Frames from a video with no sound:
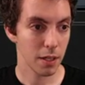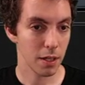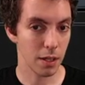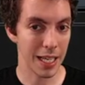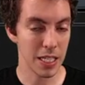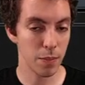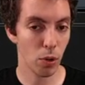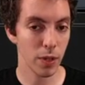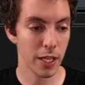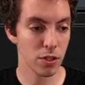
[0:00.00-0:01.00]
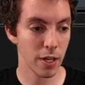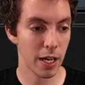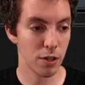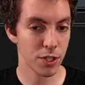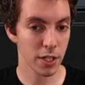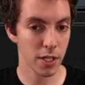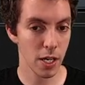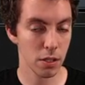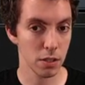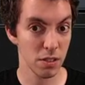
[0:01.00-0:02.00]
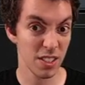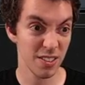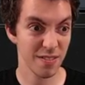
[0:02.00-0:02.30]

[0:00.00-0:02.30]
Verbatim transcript: Lightning Bolt enter, enters exile. All right.